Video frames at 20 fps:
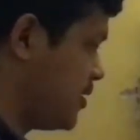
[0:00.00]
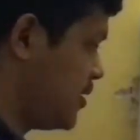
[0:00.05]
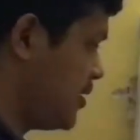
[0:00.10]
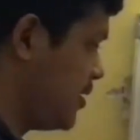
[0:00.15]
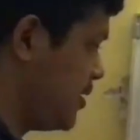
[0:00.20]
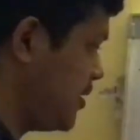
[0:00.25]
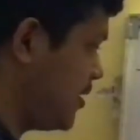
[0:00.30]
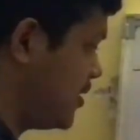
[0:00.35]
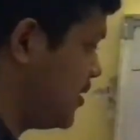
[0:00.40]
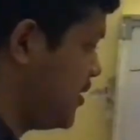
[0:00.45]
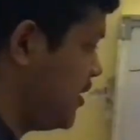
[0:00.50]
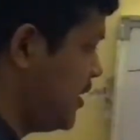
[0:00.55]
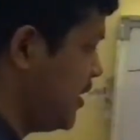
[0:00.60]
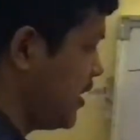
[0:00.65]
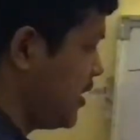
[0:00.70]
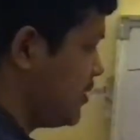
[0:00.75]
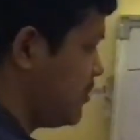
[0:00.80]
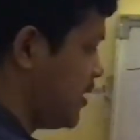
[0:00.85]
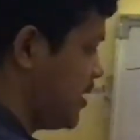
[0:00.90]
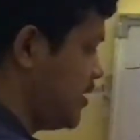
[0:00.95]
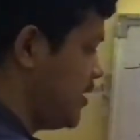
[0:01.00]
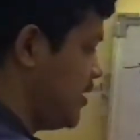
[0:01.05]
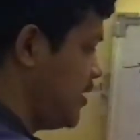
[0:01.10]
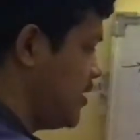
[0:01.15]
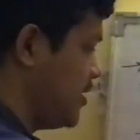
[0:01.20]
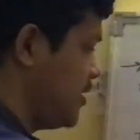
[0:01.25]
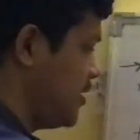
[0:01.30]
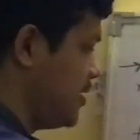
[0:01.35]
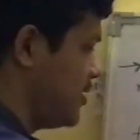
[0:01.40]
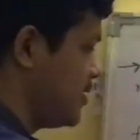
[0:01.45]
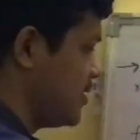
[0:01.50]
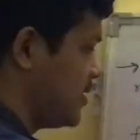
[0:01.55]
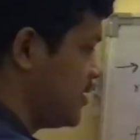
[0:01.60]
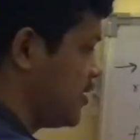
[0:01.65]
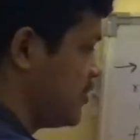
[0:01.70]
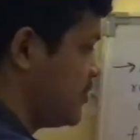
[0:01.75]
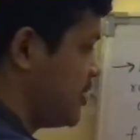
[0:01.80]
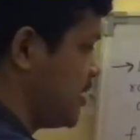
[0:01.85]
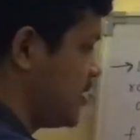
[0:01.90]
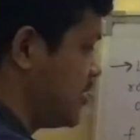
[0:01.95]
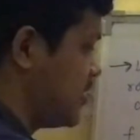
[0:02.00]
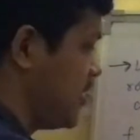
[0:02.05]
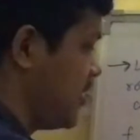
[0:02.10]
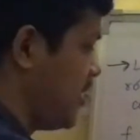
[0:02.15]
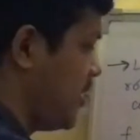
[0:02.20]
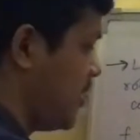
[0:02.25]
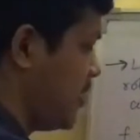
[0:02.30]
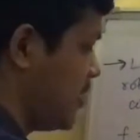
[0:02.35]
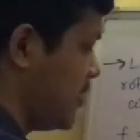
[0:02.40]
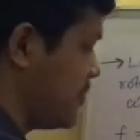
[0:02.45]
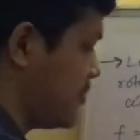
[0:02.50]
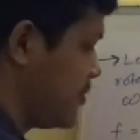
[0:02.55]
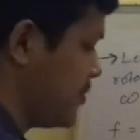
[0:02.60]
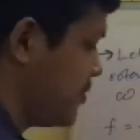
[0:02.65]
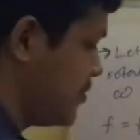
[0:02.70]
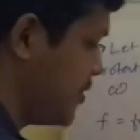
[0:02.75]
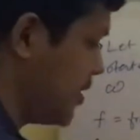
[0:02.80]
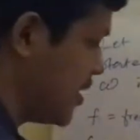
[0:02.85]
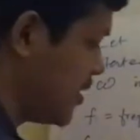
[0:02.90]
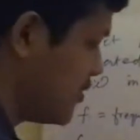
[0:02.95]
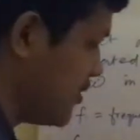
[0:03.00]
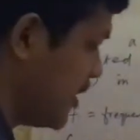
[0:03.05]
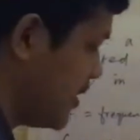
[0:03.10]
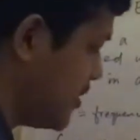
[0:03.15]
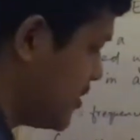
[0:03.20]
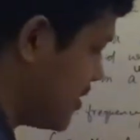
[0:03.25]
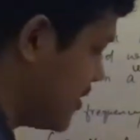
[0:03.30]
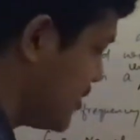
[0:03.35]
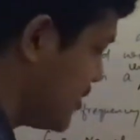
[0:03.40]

here dA by dt is nothing but A. We can write